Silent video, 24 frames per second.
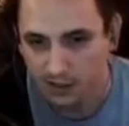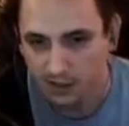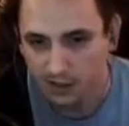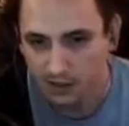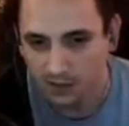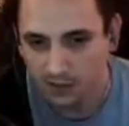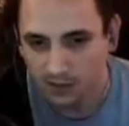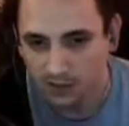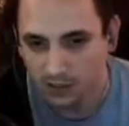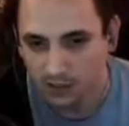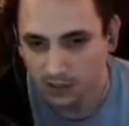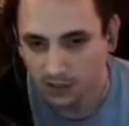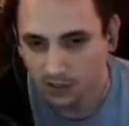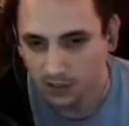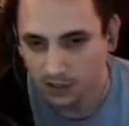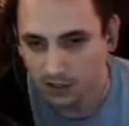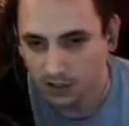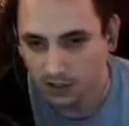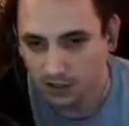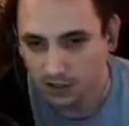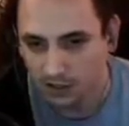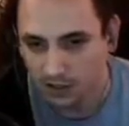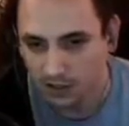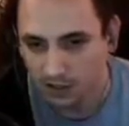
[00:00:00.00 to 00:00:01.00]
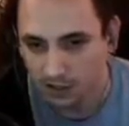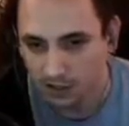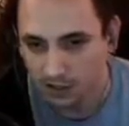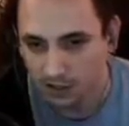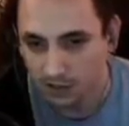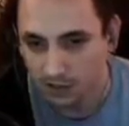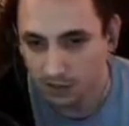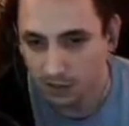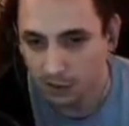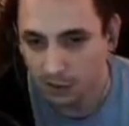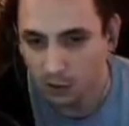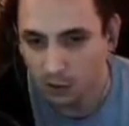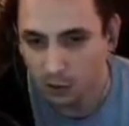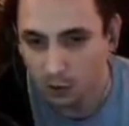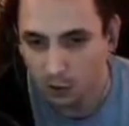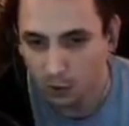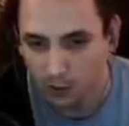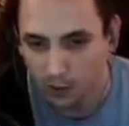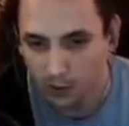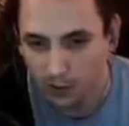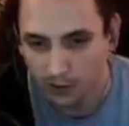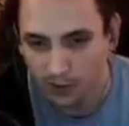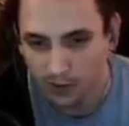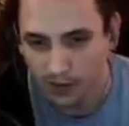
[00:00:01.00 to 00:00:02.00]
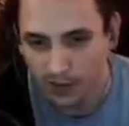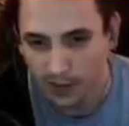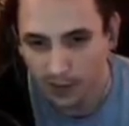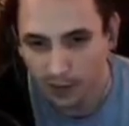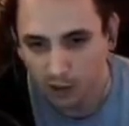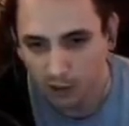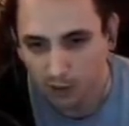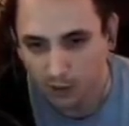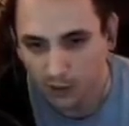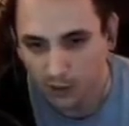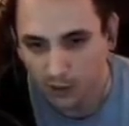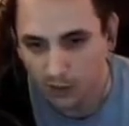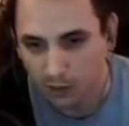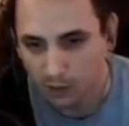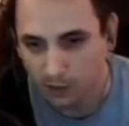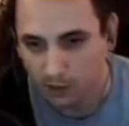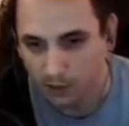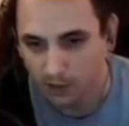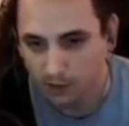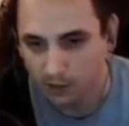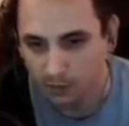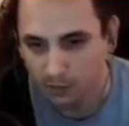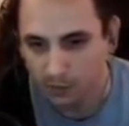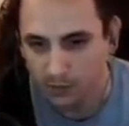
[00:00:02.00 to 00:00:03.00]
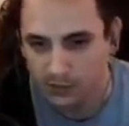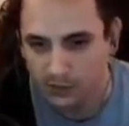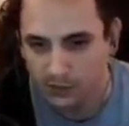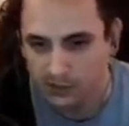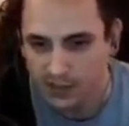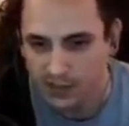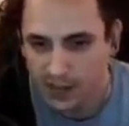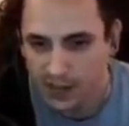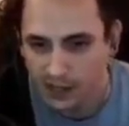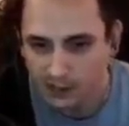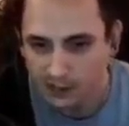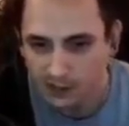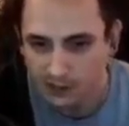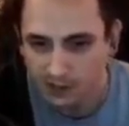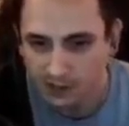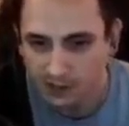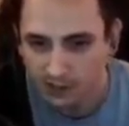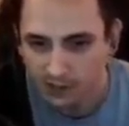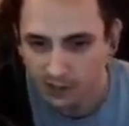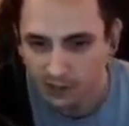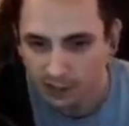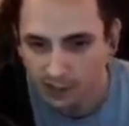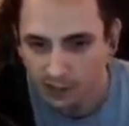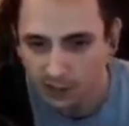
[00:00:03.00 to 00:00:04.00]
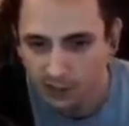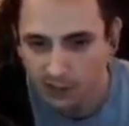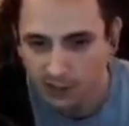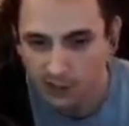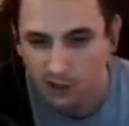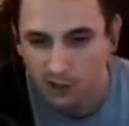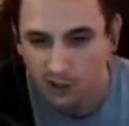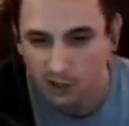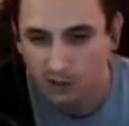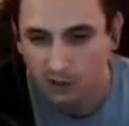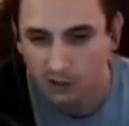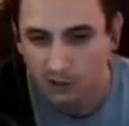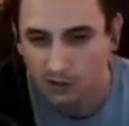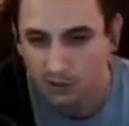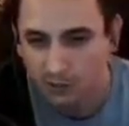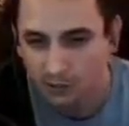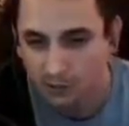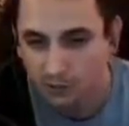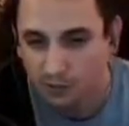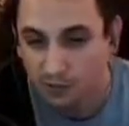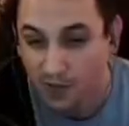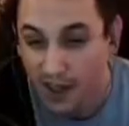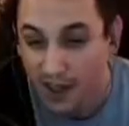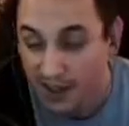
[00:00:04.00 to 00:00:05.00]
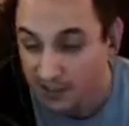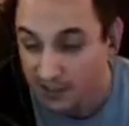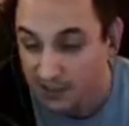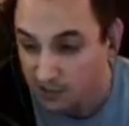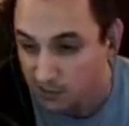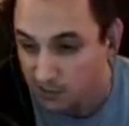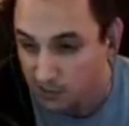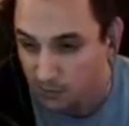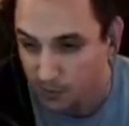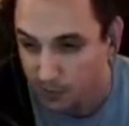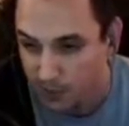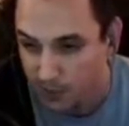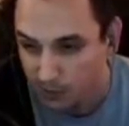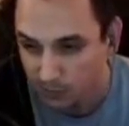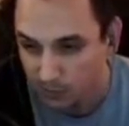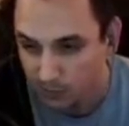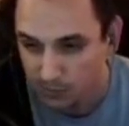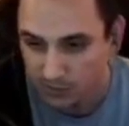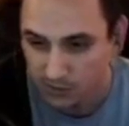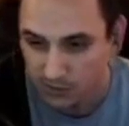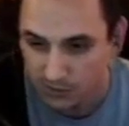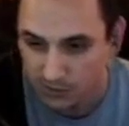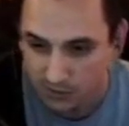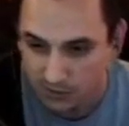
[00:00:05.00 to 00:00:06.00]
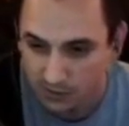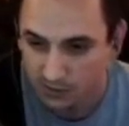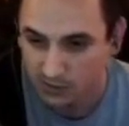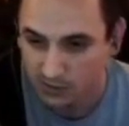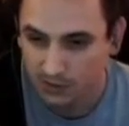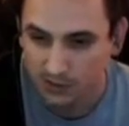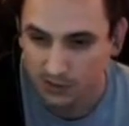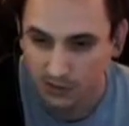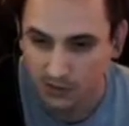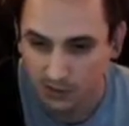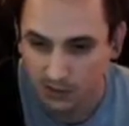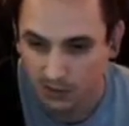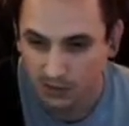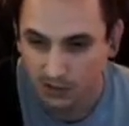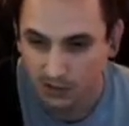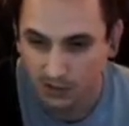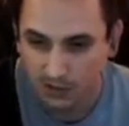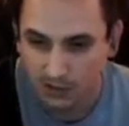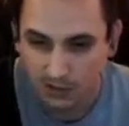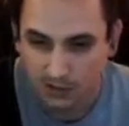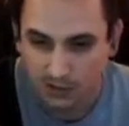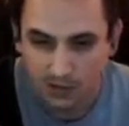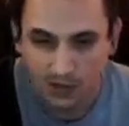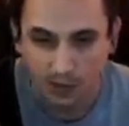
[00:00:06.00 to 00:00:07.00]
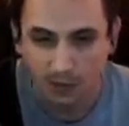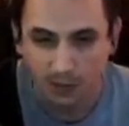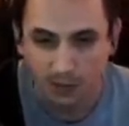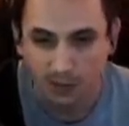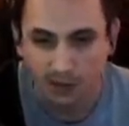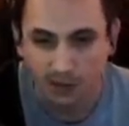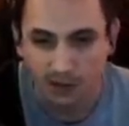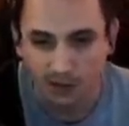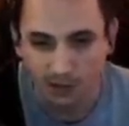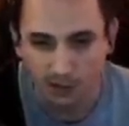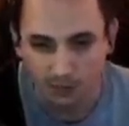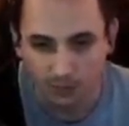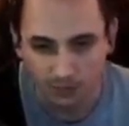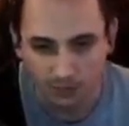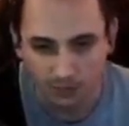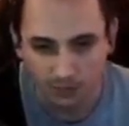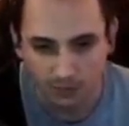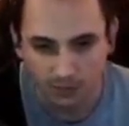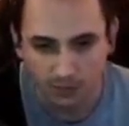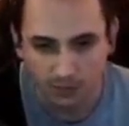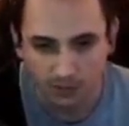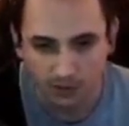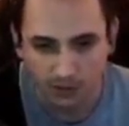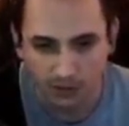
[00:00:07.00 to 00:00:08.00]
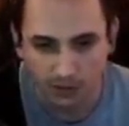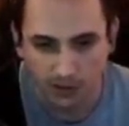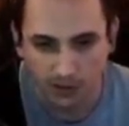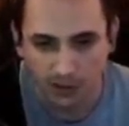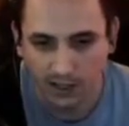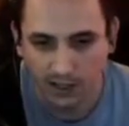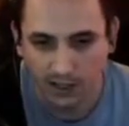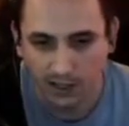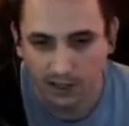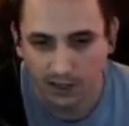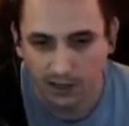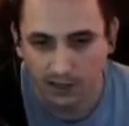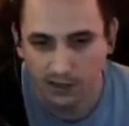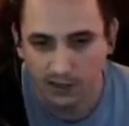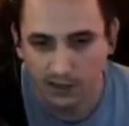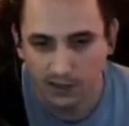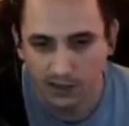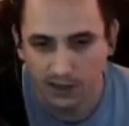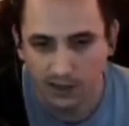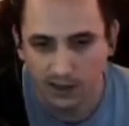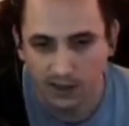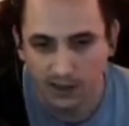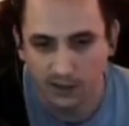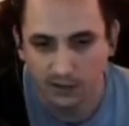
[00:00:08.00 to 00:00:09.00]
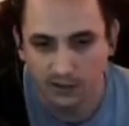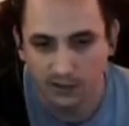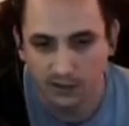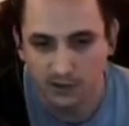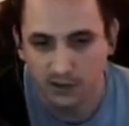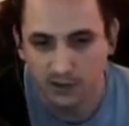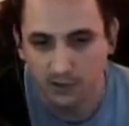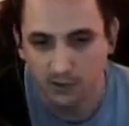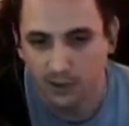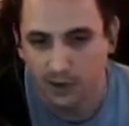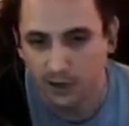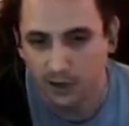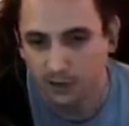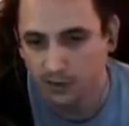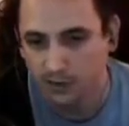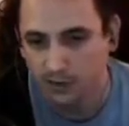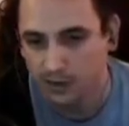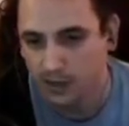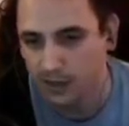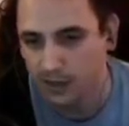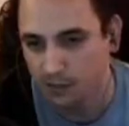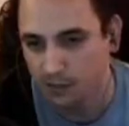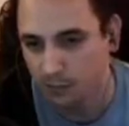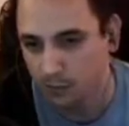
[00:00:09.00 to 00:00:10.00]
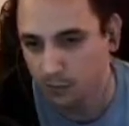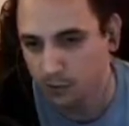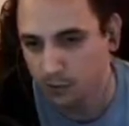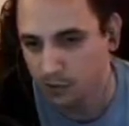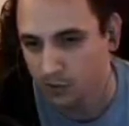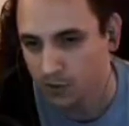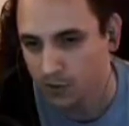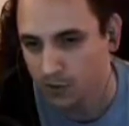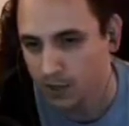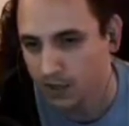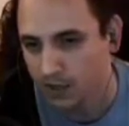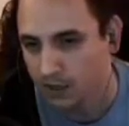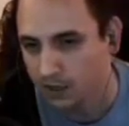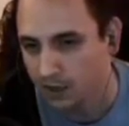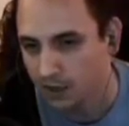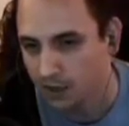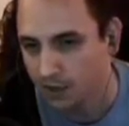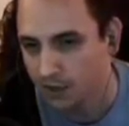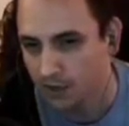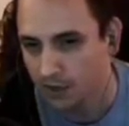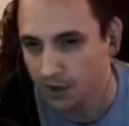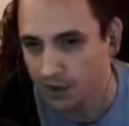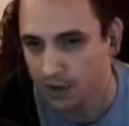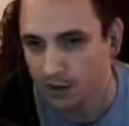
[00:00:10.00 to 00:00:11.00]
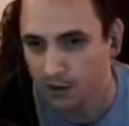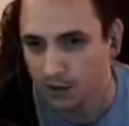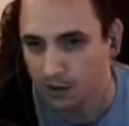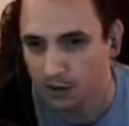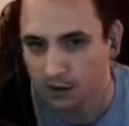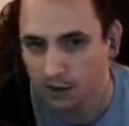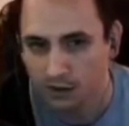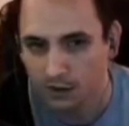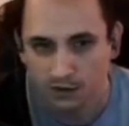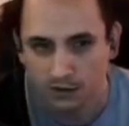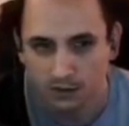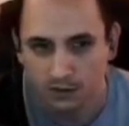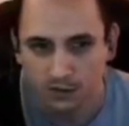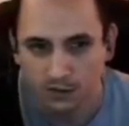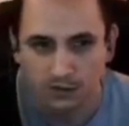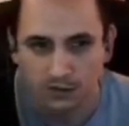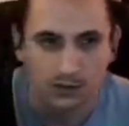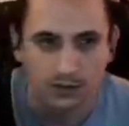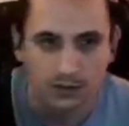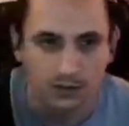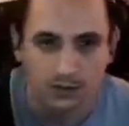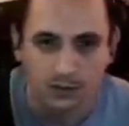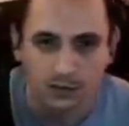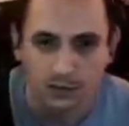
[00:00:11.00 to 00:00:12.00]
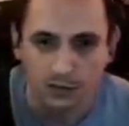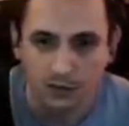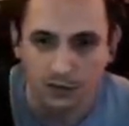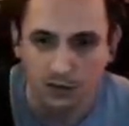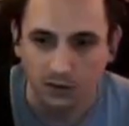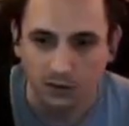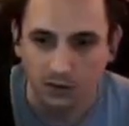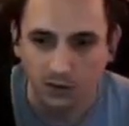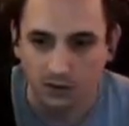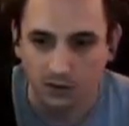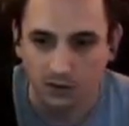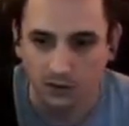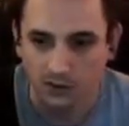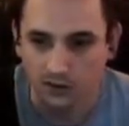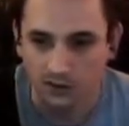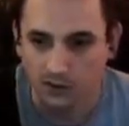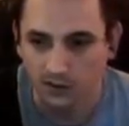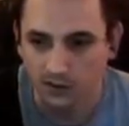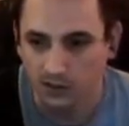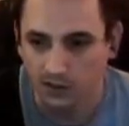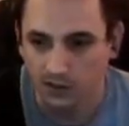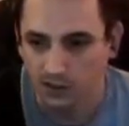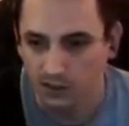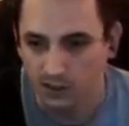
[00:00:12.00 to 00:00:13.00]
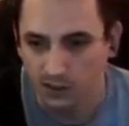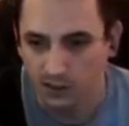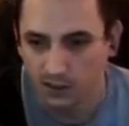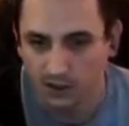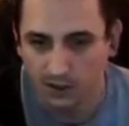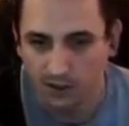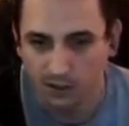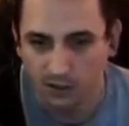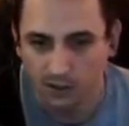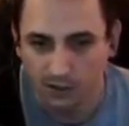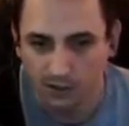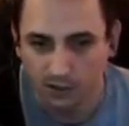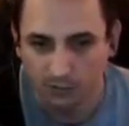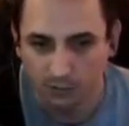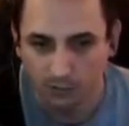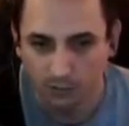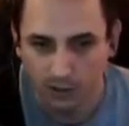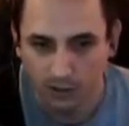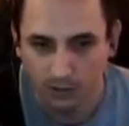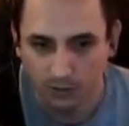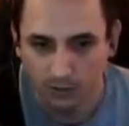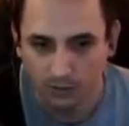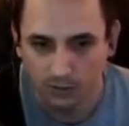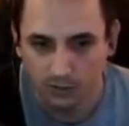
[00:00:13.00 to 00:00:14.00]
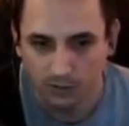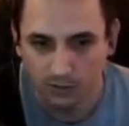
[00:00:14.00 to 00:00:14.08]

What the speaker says: the coin, the alchemy coin, which is actually the current fastest route, I believe, and there's a route where you get nothing at all. It's the nothing route.